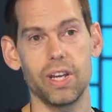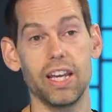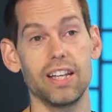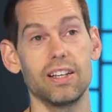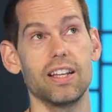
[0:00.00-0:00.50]

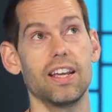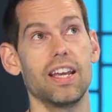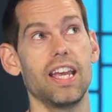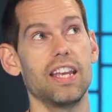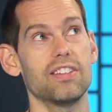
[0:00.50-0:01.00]
It
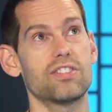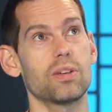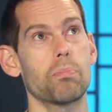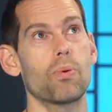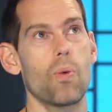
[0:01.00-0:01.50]
is
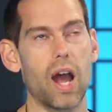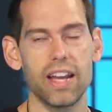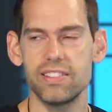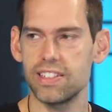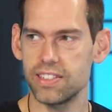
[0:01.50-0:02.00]

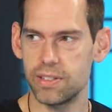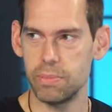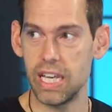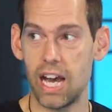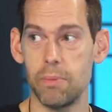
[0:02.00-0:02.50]
surprising to
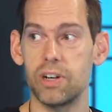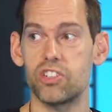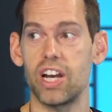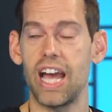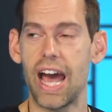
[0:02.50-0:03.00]
me how
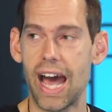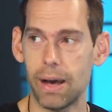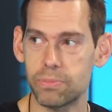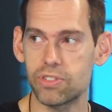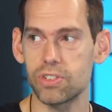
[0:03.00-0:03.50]
much I
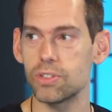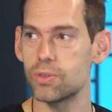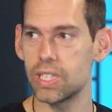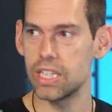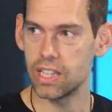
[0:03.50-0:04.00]

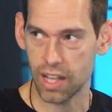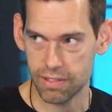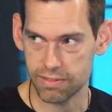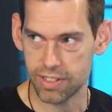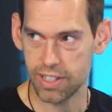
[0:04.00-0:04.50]
absolutely
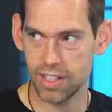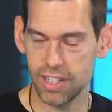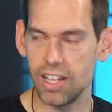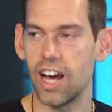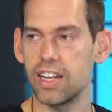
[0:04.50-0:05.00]
loved
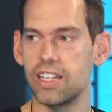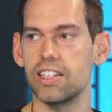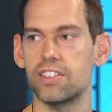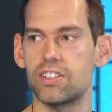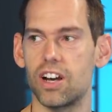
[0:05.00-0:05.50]
not
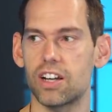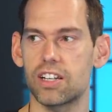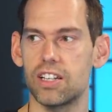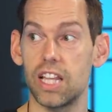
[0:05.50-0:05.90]
needing to talk.